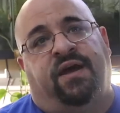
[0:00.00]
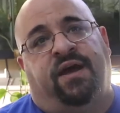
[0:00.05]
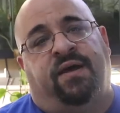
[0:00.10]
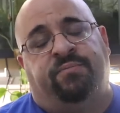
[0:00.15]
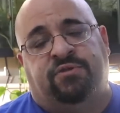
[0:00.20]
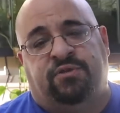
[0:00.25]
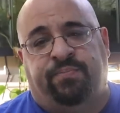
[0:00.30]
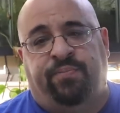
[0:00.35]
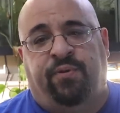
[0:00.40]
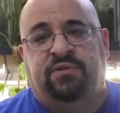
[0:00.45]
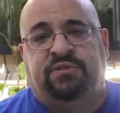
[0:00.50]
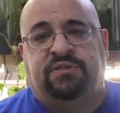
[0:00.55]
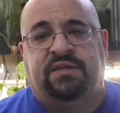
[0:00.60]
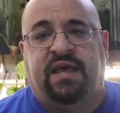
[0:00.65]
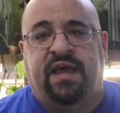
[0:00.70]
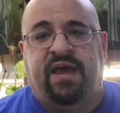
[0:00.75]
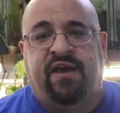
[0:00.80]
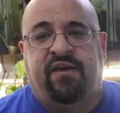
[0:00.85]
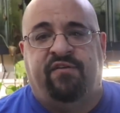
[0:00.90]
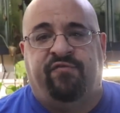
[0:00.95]
I'm supposed to
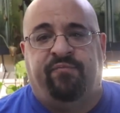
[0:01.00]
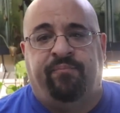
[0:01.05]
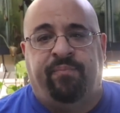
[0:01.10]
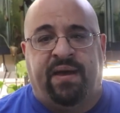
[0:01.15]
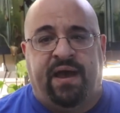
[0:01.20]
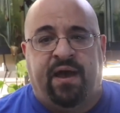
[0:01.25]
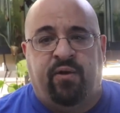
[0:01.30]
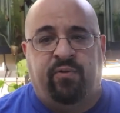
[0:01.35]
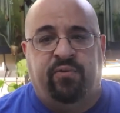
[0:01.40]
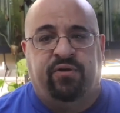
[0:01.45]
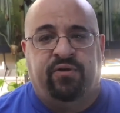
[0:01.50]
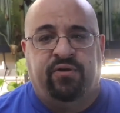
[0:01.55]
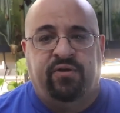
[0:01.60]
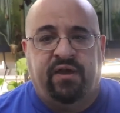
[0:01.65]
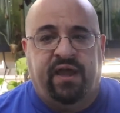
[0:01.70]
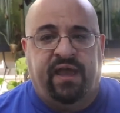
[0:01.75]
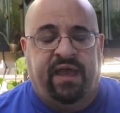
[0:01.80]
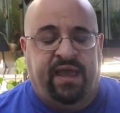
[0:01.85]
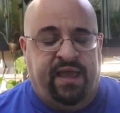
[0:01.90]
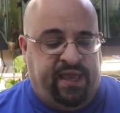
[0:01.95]
have power
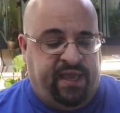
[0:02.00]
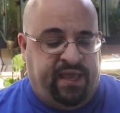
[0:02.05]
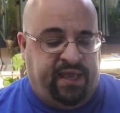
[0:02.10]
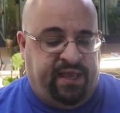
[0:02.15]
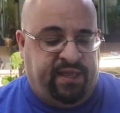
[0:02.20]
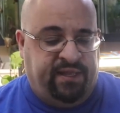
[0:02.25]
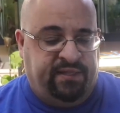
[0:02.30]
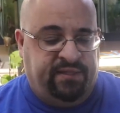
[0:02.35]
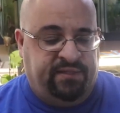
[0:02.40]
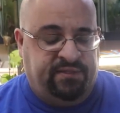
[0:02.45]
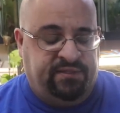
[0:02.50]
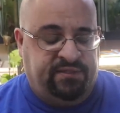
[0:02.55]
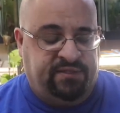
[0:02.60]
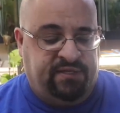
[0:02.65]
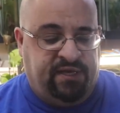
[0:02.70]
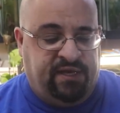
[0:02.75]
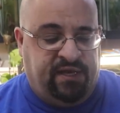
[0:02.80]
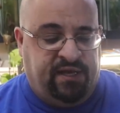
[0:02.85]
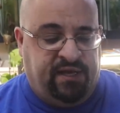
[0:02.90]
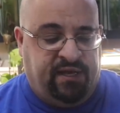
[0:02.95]
and
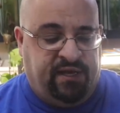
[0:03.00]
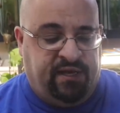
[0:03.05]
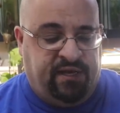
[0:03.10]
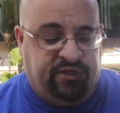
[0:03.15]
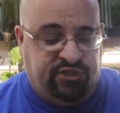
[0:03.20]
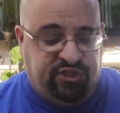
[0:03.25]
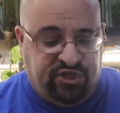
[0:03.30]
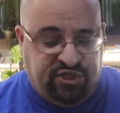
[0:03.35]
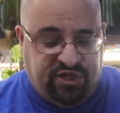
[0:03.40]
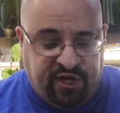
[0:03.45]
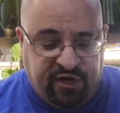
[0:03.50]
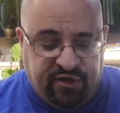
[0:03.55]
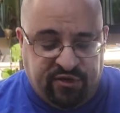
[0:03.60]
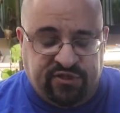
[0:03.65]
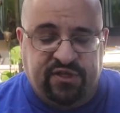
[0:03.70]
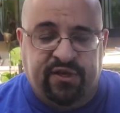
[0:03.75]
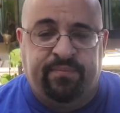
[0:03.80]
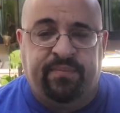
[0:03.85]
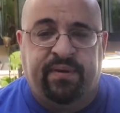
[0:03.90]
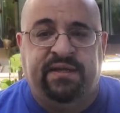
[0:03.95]
uh,
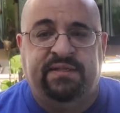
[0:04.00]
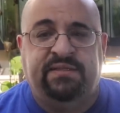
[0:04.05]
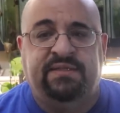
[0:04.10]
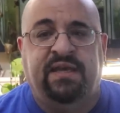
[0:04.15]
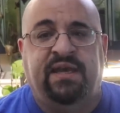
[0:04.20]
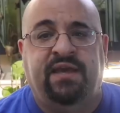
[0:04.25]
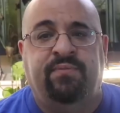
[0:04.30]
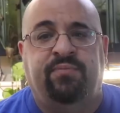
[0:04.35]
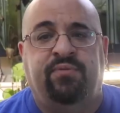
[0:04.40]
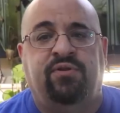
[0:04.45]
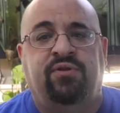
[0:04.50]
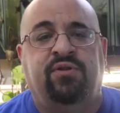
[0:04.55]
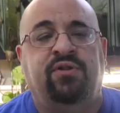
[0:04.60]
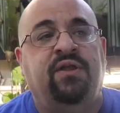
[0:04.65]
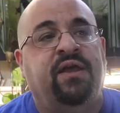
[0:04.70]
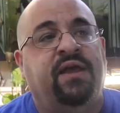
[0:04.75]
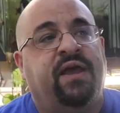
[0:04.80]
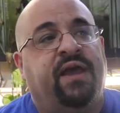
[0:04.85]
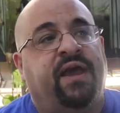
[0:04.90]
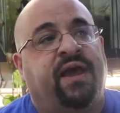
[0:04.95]
chairs at my table,